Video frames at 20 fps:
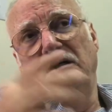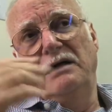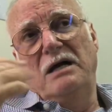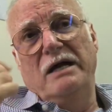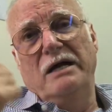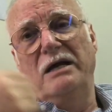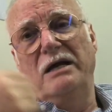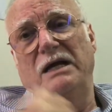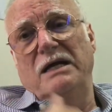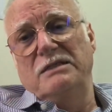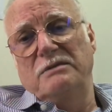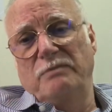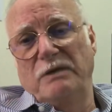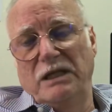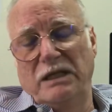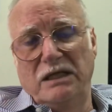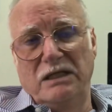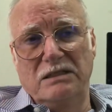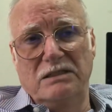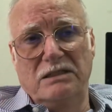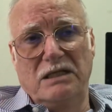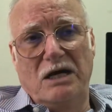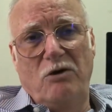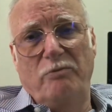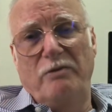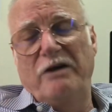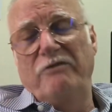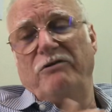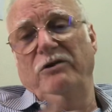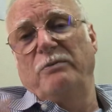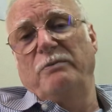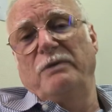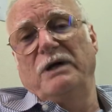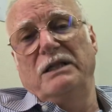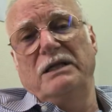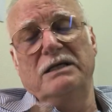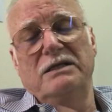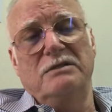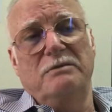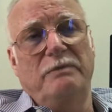high-rise buildings now
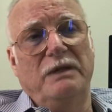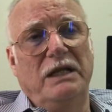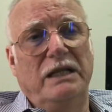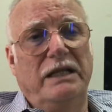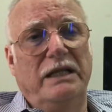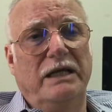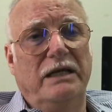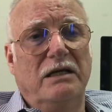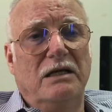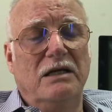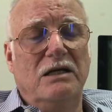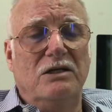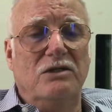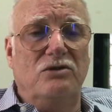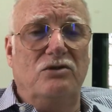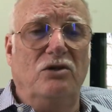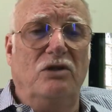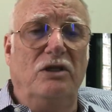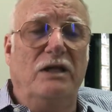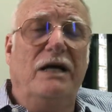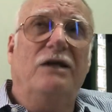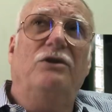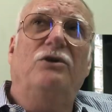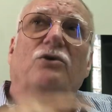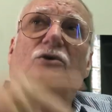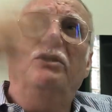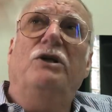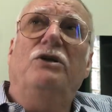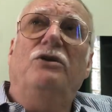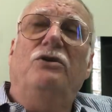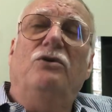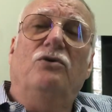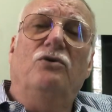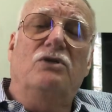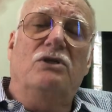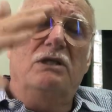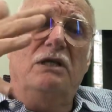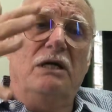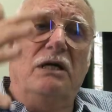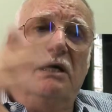everybody is building, so that you
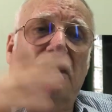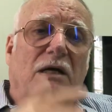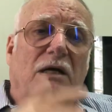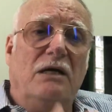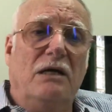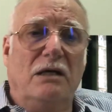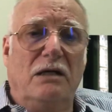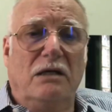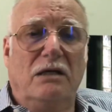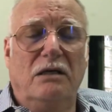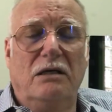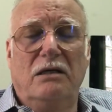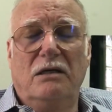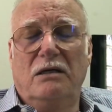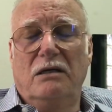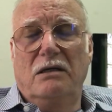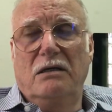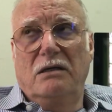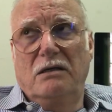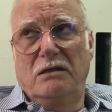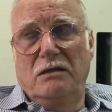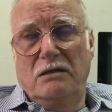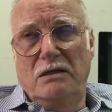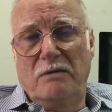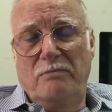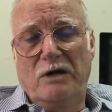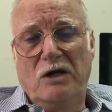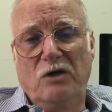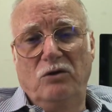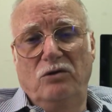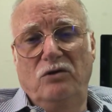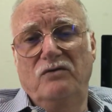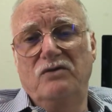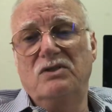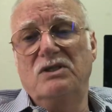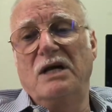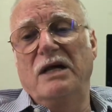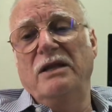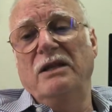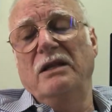reduce the amount of
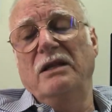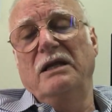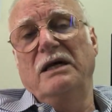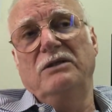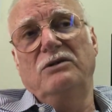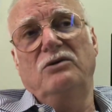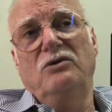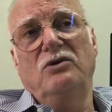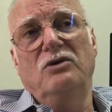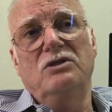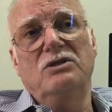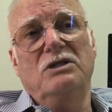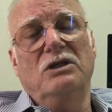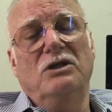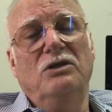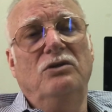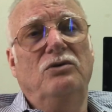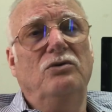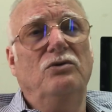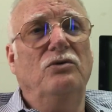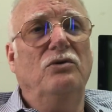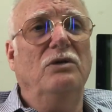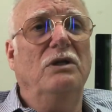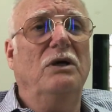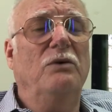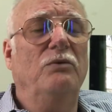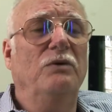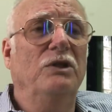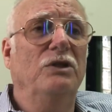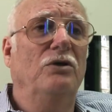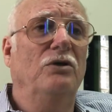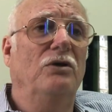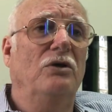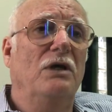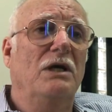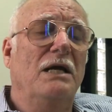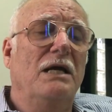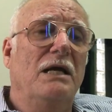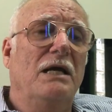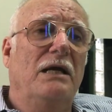sun that goes into the window.
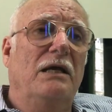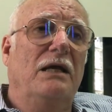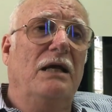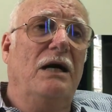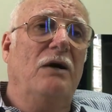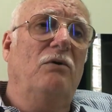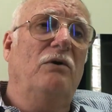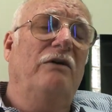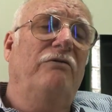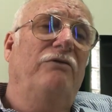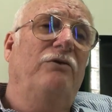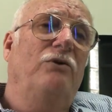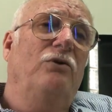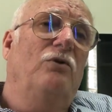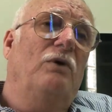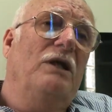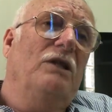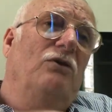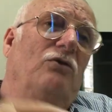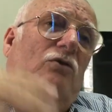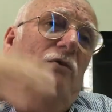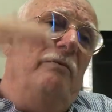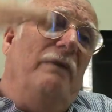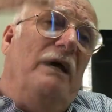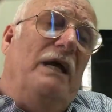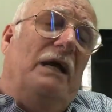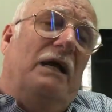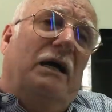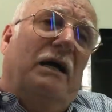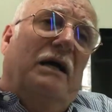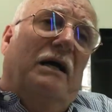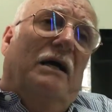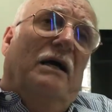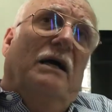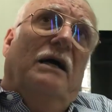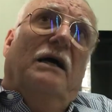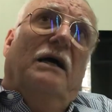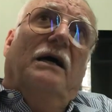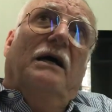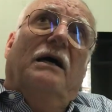Now, if you want to make
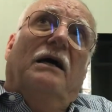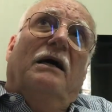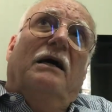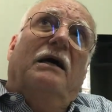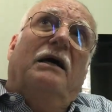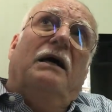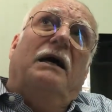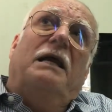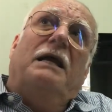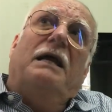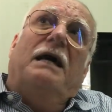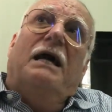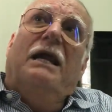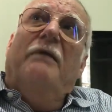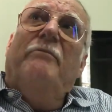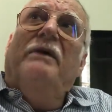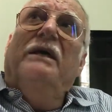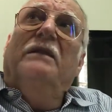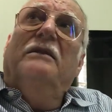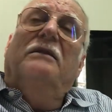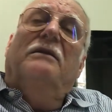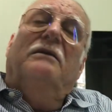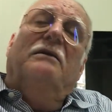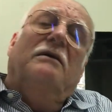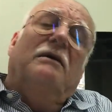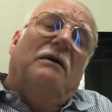an element